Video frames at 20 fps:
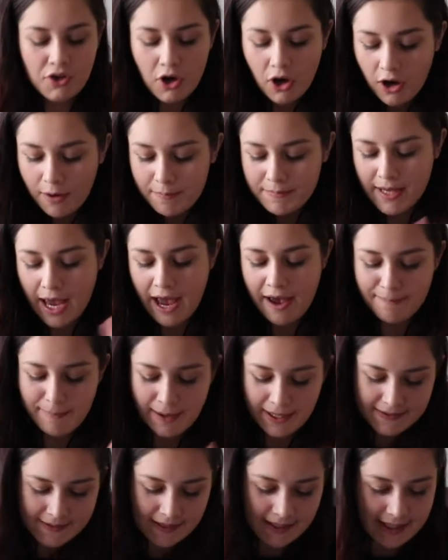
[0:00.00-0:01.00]
tops, I have
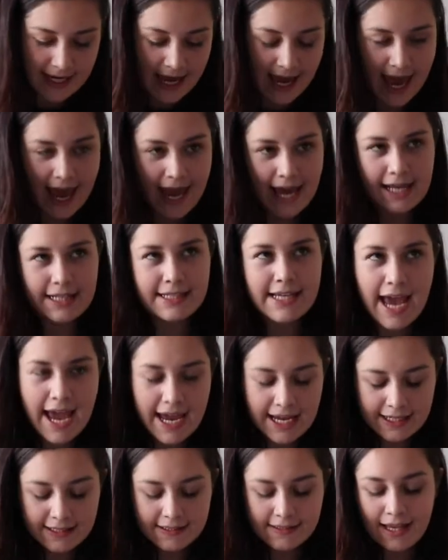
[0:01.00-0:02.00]
basic
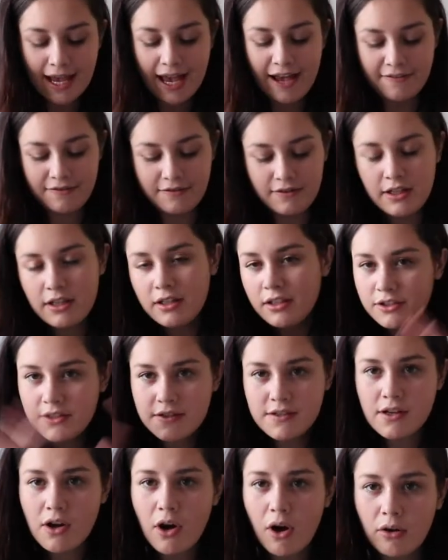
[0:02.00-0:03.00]
tanks, I have
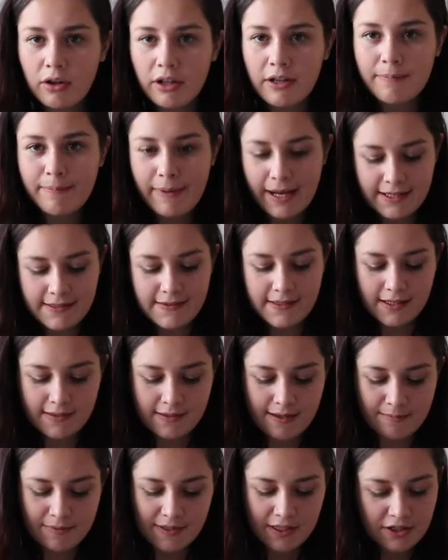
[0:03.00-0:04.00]
just a whole lot of basics.
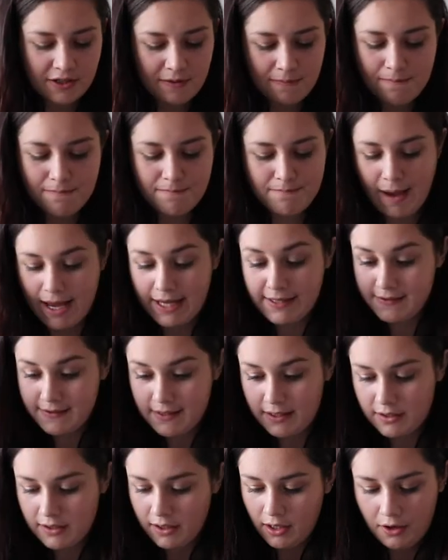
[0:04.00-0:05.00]
I'm such a
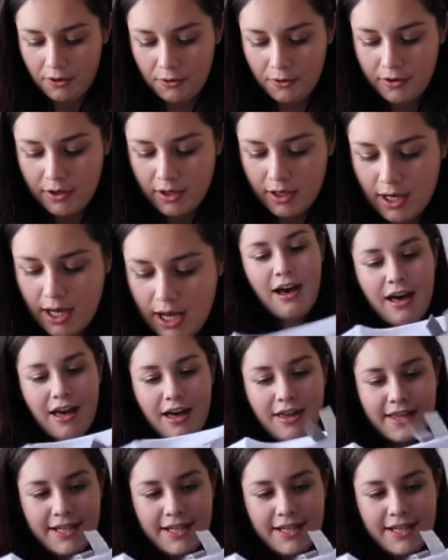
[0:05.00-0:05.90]
basic girl. Oh,